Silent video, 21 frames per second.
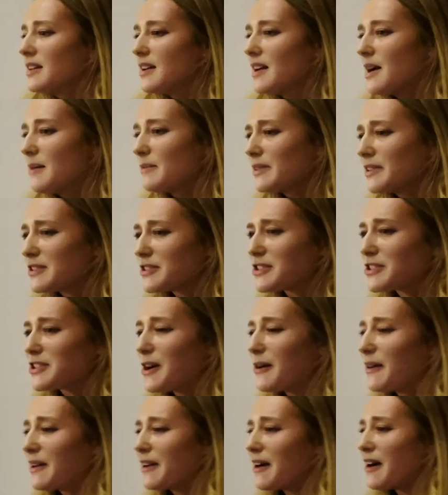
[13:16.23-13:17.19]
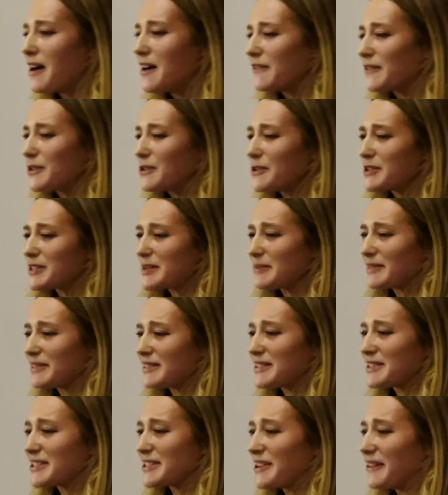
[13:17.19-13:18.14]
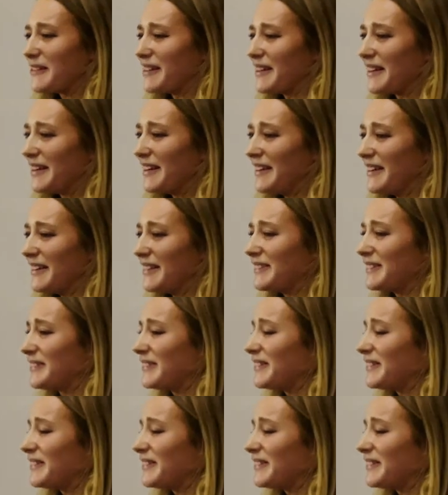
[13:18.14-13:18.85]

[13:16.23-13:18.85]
I'm going to show it off. Of course, I'm going to show it off.